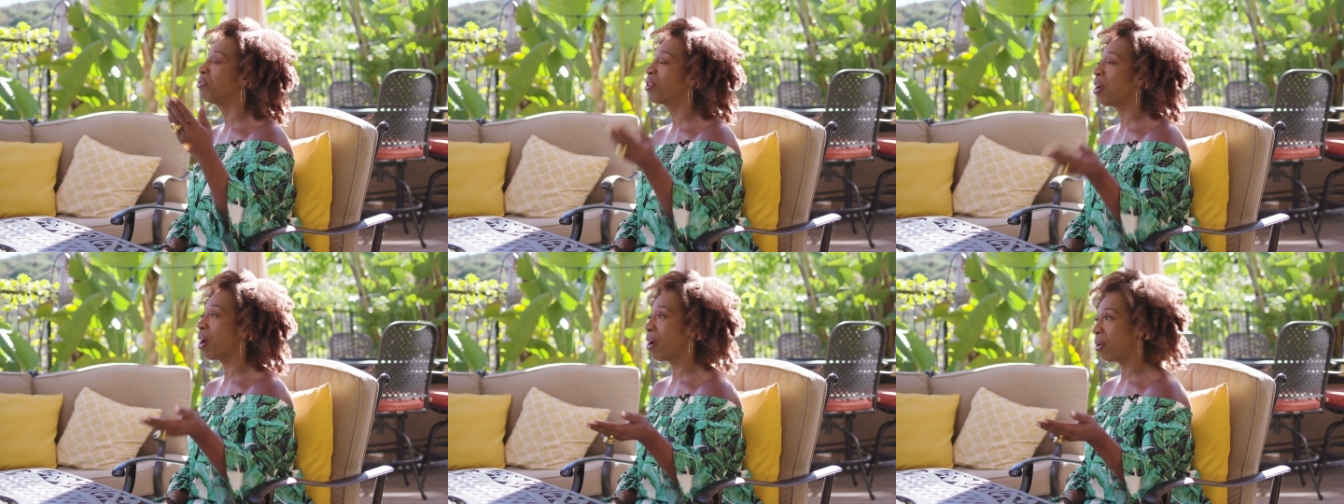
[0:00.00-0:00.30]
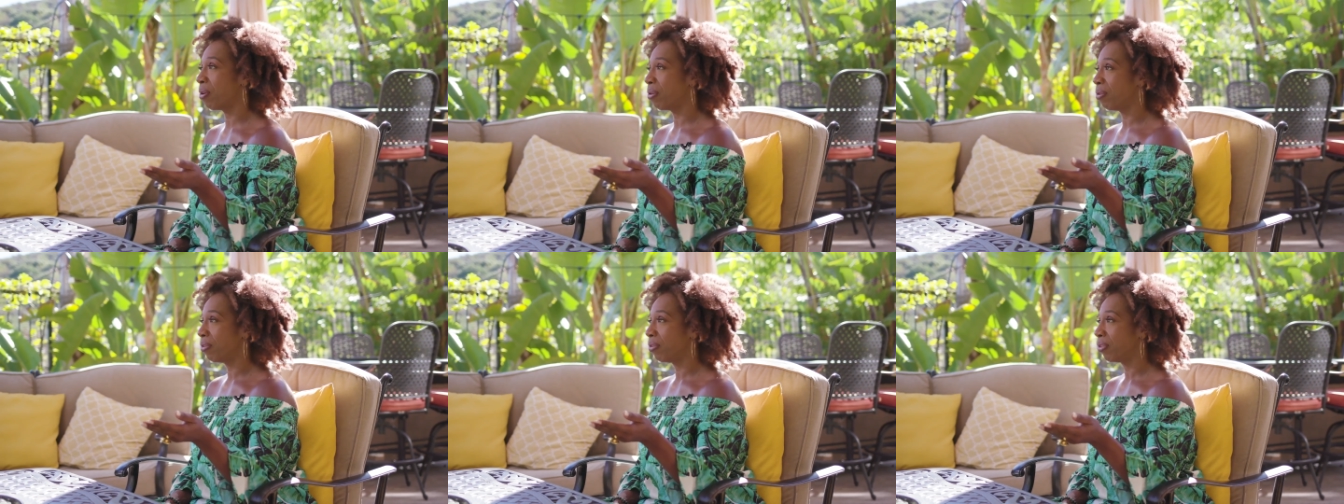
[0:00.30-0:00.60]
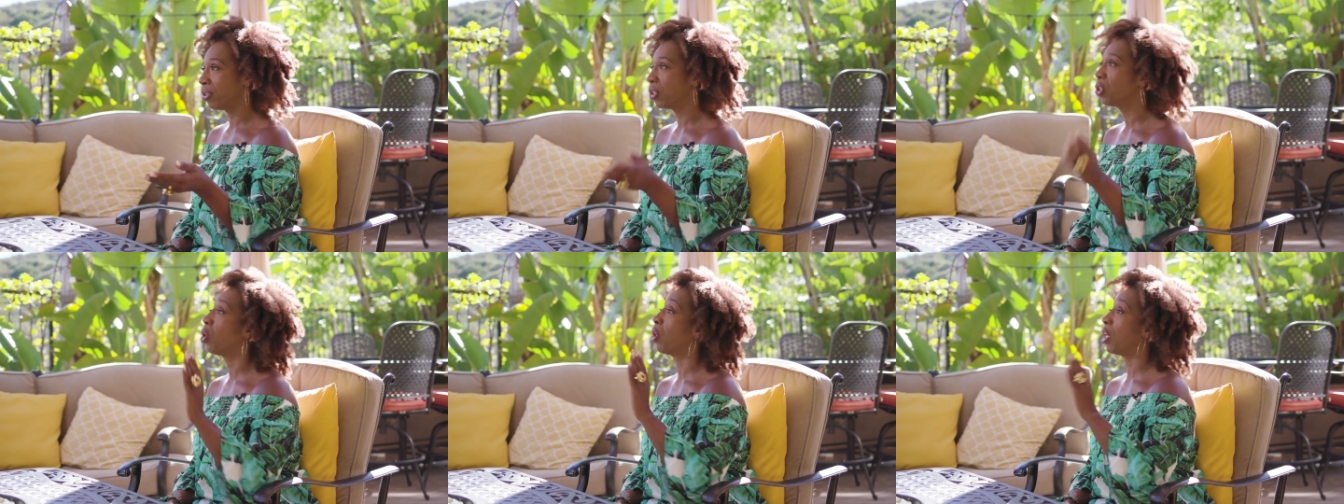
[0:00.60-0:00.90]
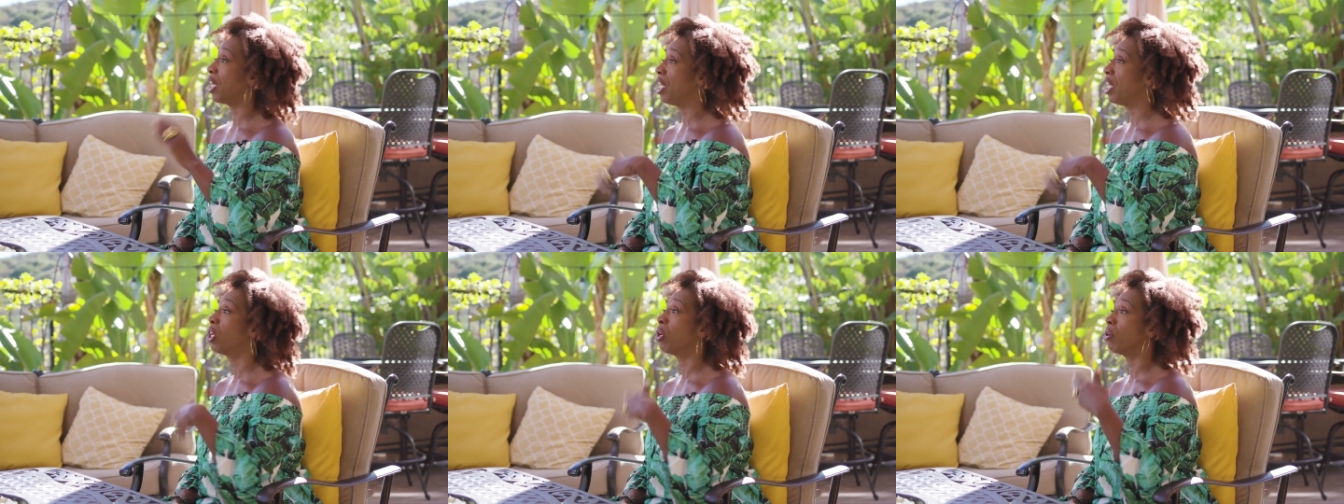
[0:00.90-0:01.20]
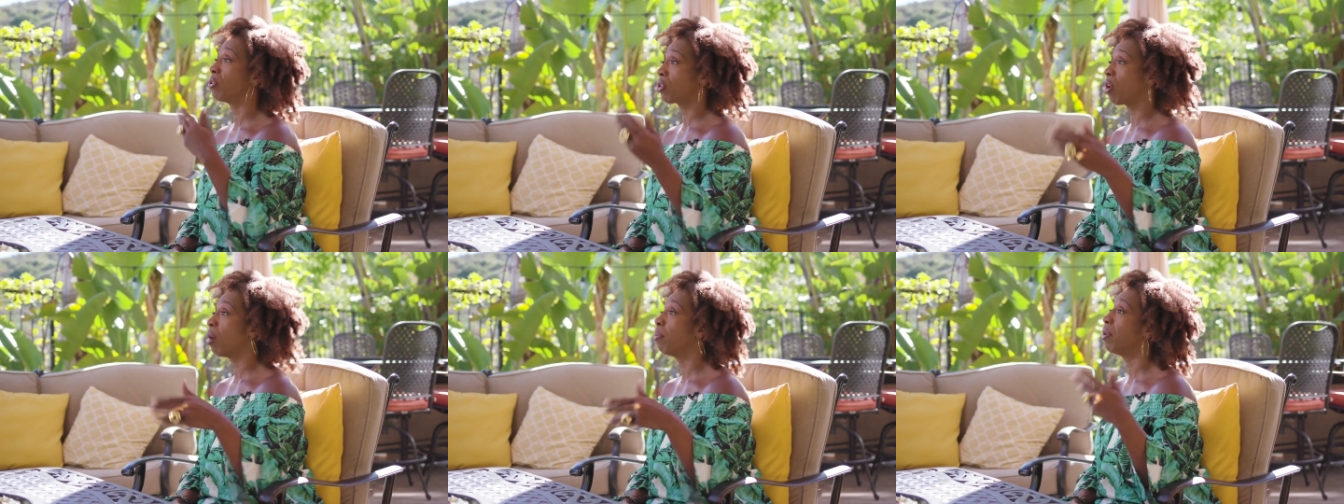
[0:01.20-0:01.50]
you go, your
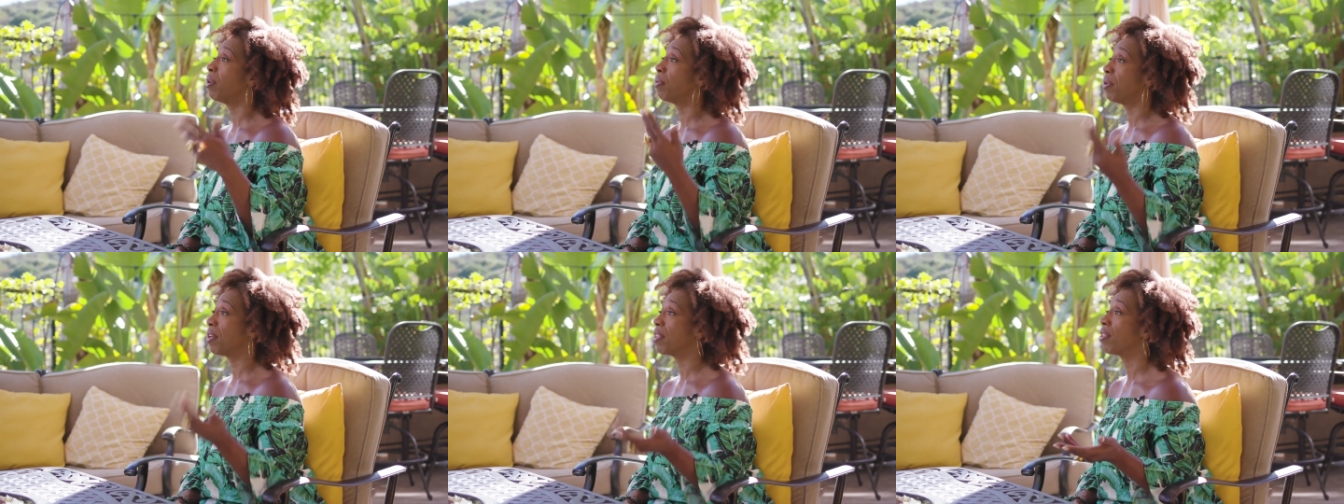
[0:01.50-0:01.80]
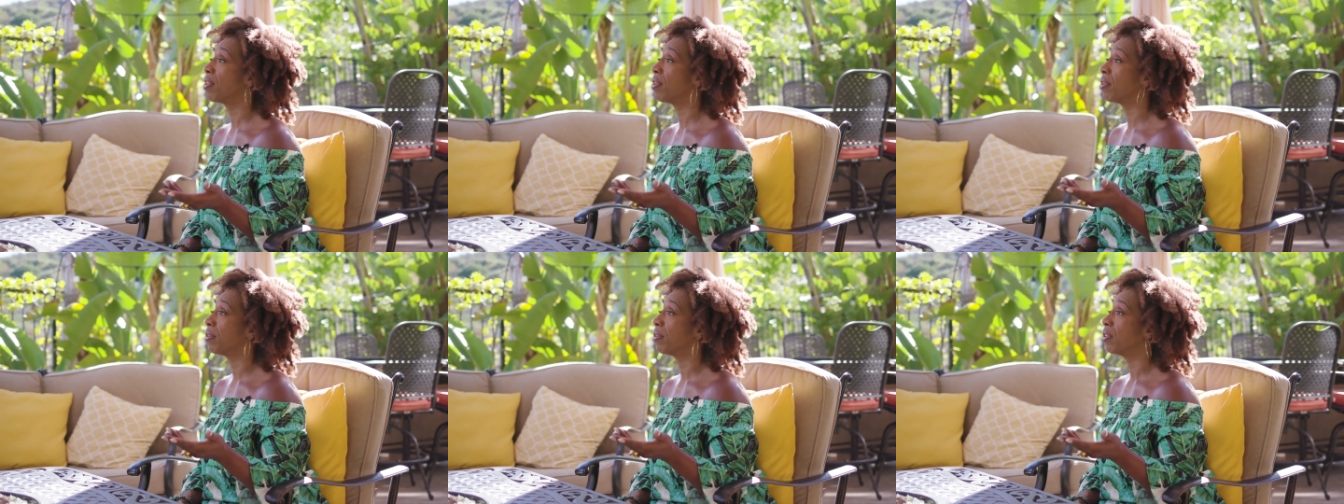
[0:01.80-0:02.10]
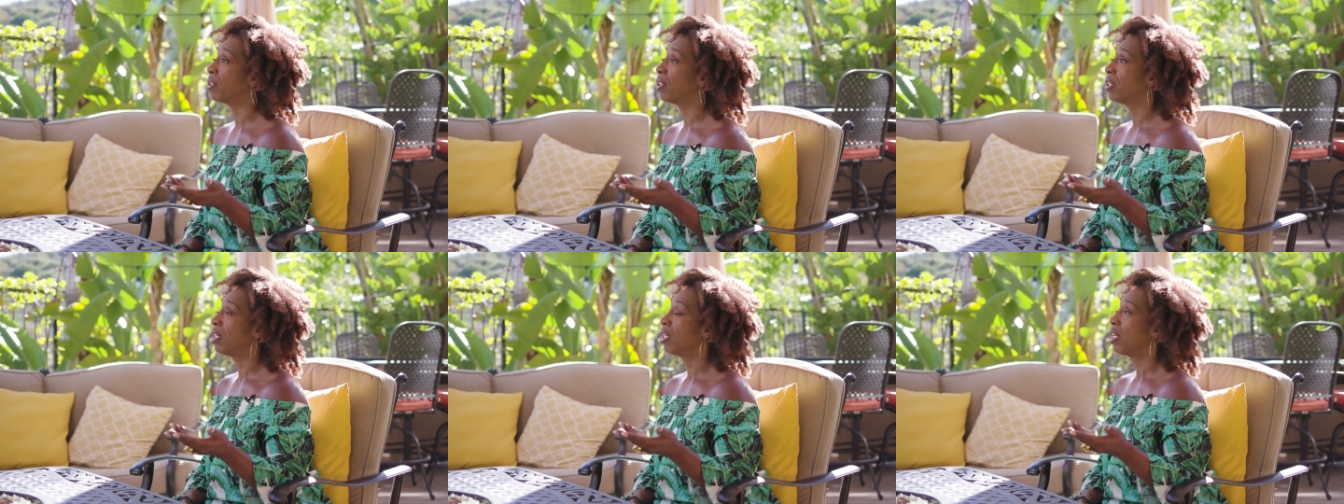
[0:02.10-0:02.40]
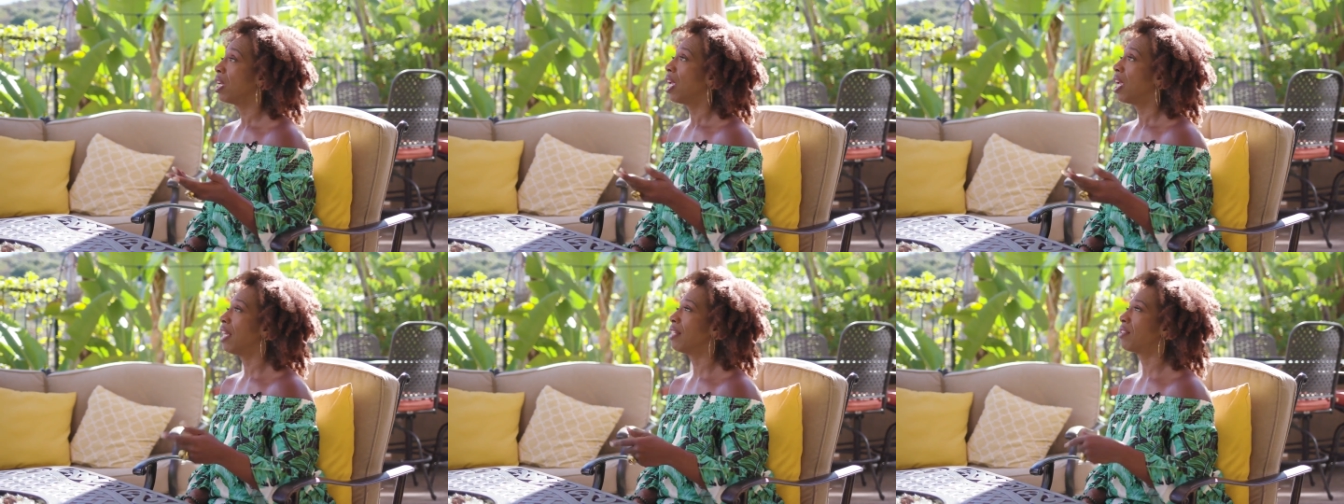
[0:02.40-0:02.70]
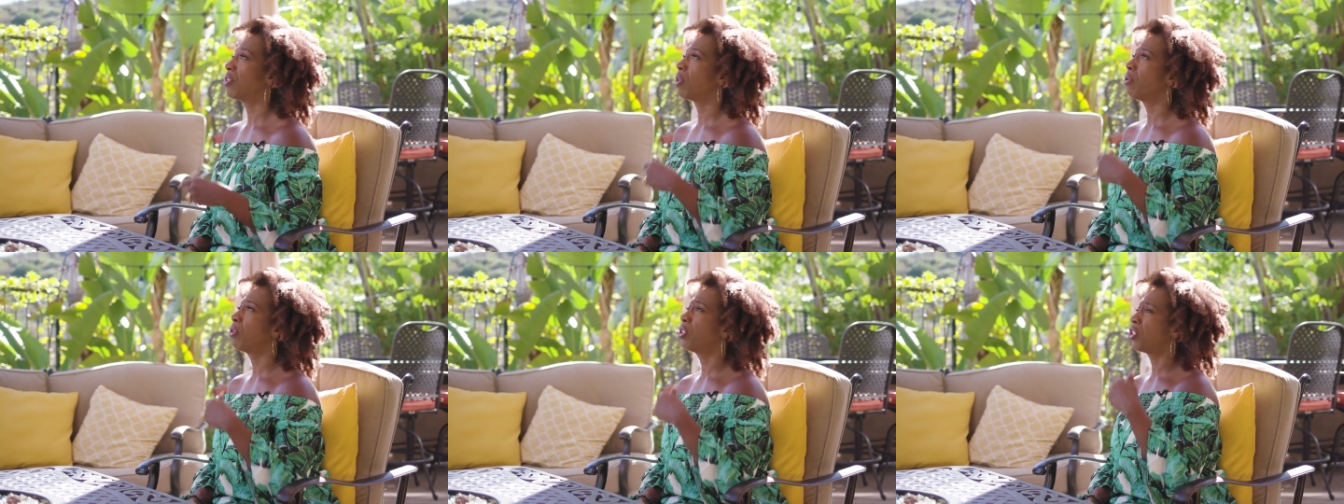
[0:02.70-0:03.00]
ego's going to be with you.
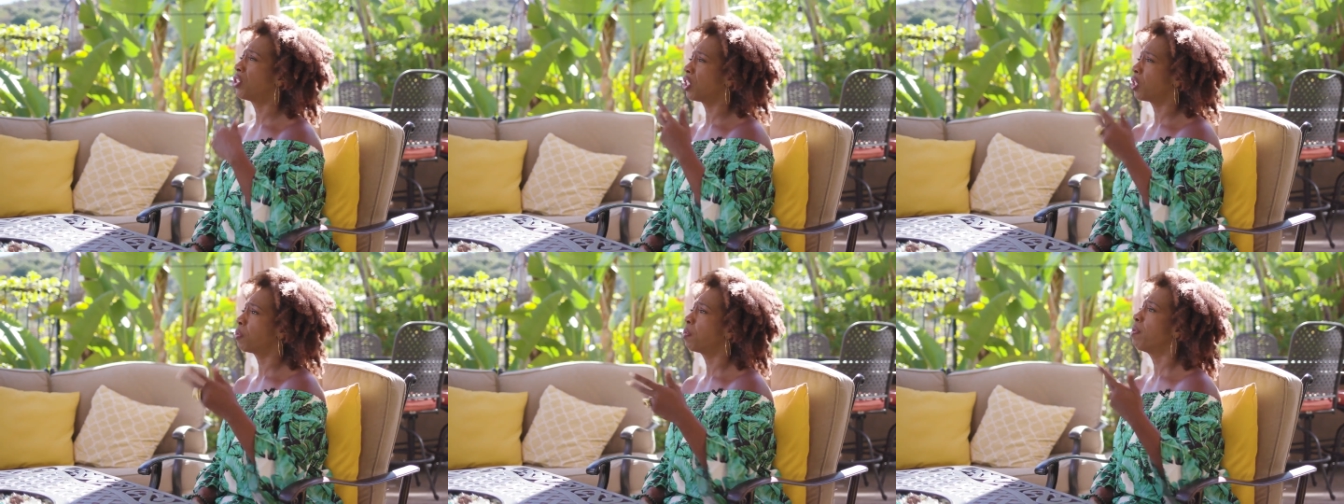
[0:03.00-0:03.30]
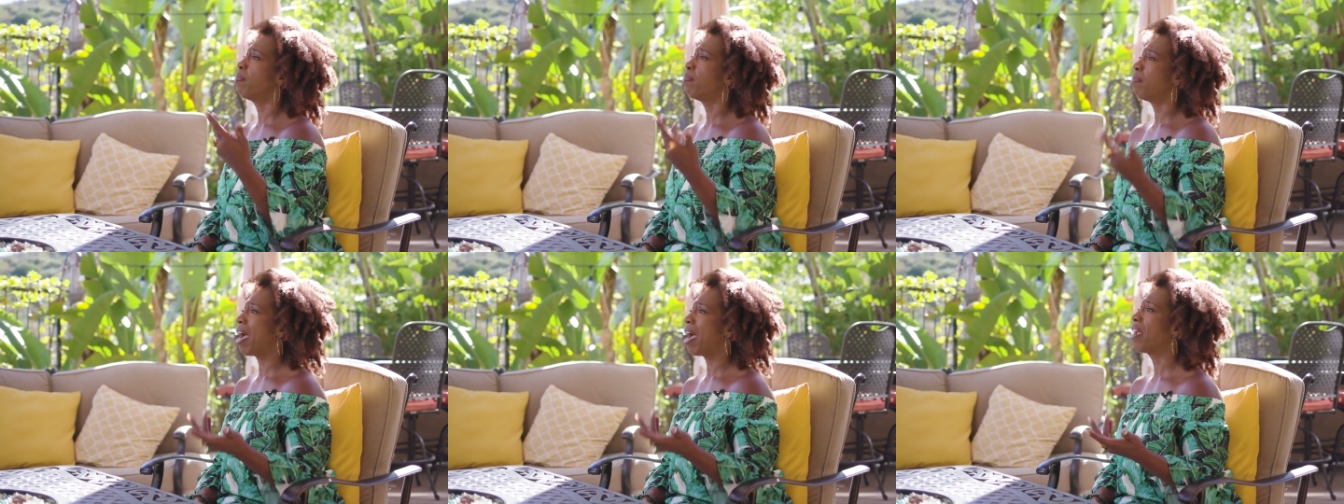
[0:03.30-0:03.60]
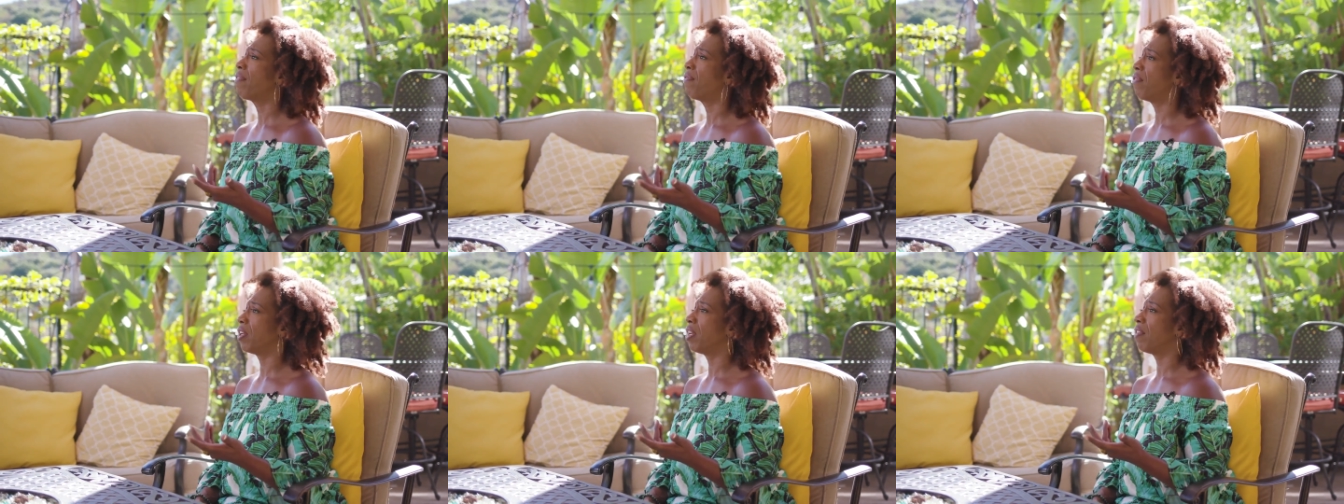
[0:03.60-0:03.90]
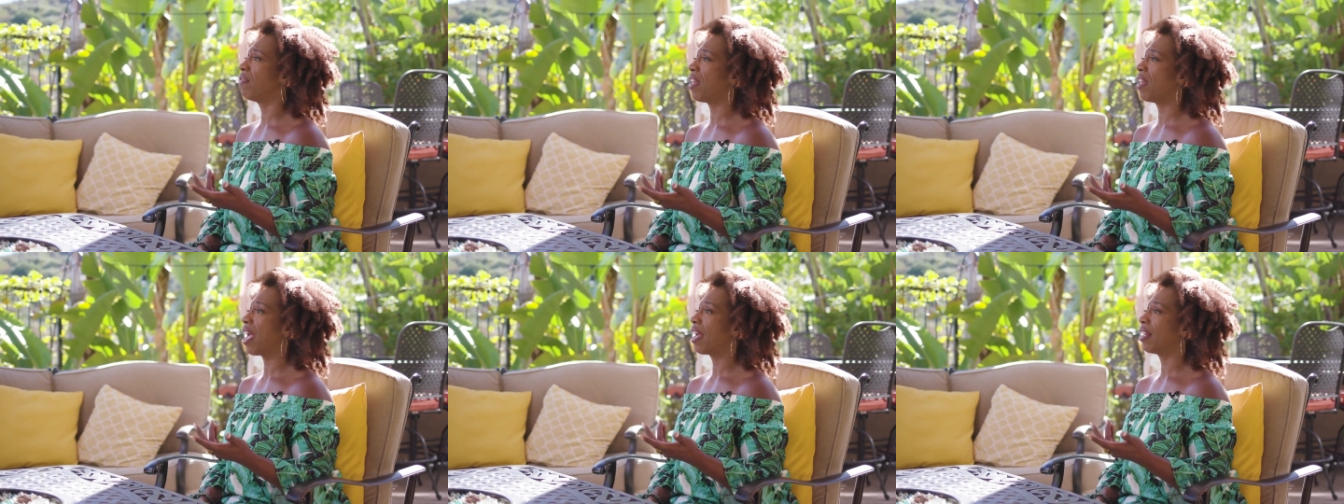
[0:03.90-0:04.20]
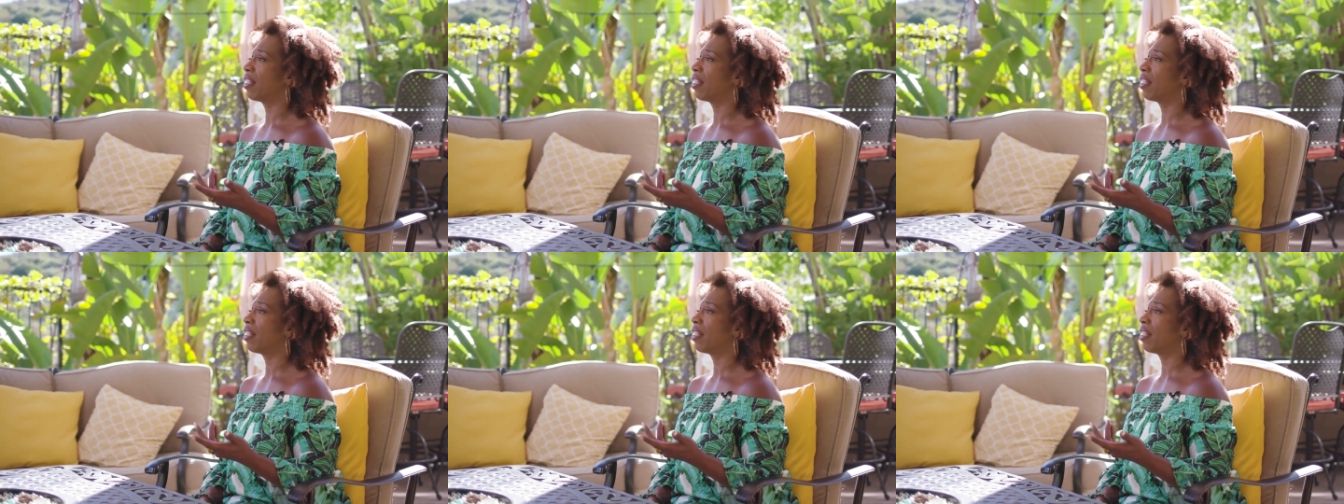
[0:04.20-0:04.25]
And so to just be mindful of